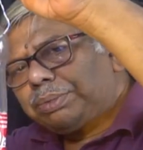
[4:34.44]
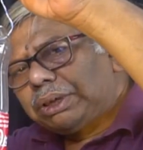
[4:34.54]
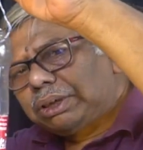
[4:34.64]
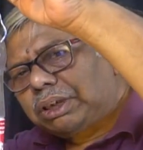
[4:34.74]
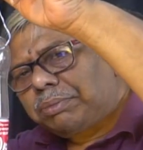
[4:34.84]

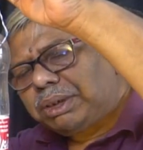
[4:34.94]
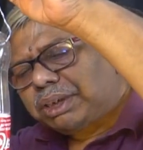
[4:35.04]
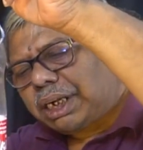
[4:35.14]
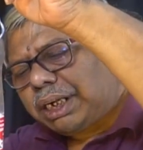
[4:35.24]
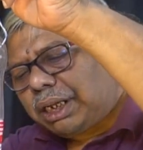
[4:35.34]
system is
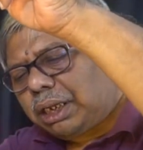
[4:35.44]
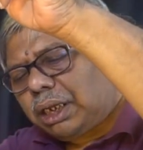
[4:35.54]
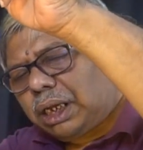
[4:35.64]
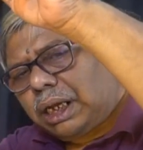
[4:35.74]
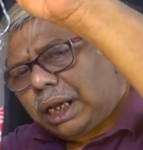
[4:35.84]
ready
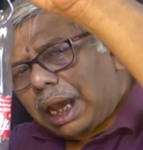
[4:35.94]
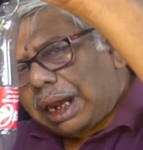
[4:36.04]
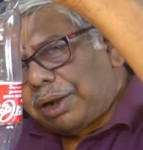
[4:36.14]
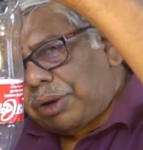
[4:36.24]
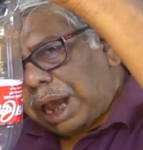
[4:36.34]

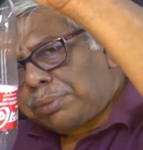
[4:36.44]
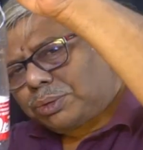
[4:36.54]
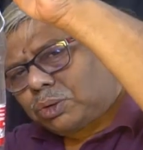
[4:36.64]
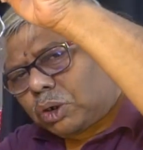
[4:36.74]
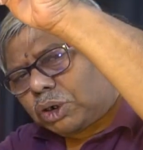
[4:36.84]
and
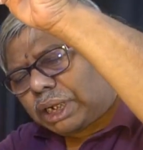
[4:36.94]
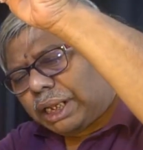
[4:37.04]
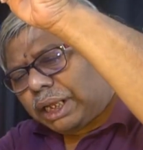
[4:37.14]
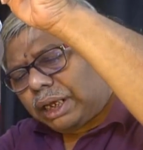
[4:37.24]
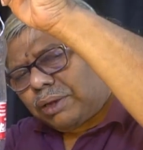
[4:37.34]

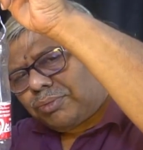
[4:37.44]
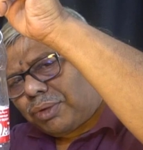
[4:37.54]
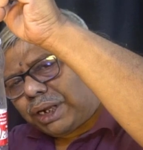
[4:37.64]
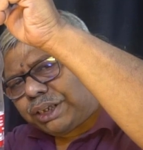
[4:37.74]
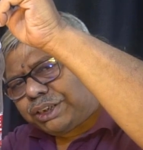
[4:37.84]
absolutely very